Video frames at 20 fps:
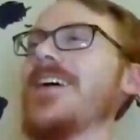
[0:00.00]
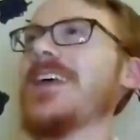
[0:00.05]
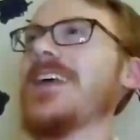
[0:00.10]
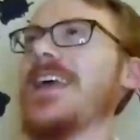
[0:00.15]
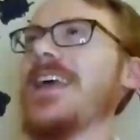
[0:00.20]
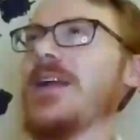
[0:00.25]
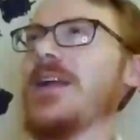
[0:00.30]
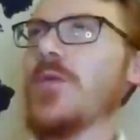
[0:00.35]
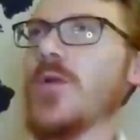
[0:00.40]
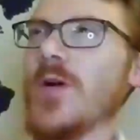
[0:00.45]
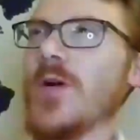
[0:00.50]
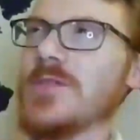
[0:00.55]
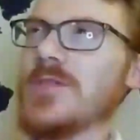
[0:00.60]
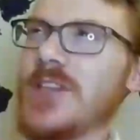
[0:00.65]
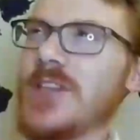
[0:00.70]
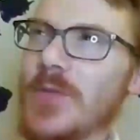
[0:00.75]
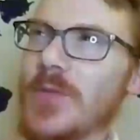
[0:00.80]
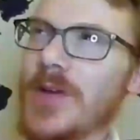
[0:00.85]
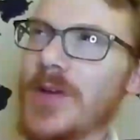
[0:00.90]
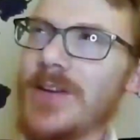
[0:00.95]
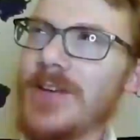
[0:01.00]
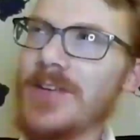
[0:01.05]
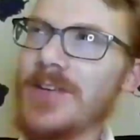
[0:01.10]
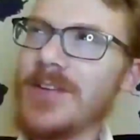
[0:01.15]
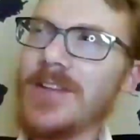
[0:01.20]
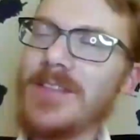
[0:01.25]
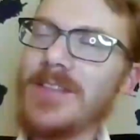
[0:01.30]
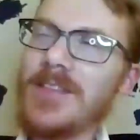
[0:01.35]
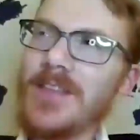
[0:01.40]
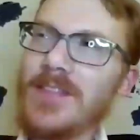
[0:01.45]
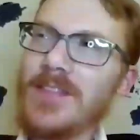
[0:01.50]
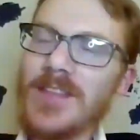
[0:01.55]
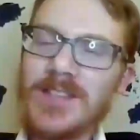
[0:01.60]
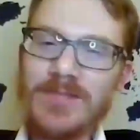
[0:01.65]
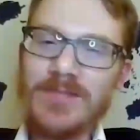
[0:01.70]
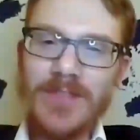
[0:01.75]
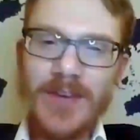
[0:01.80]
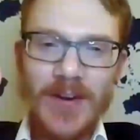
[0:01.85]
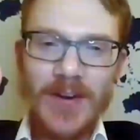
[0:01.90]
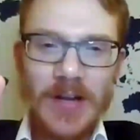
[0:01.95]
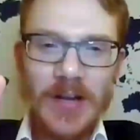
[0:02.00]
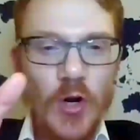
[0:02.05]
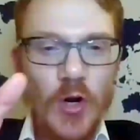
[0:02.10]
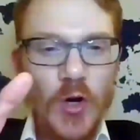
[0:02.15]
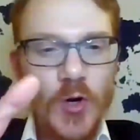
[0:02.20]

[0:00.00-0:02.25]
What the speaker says: can of worms here, but this very